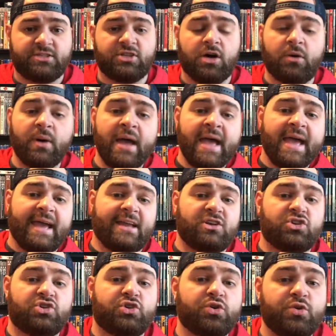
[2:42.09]
So in
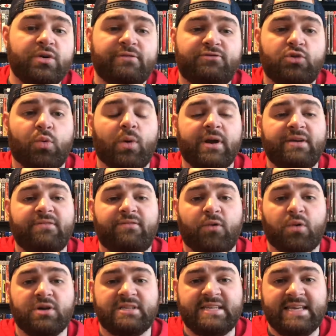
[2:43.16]
June of twenty
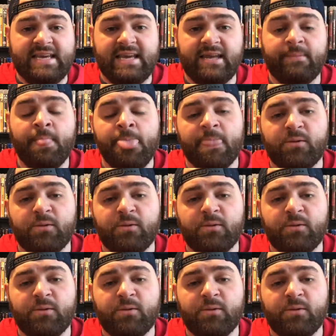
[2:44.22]
fourteen,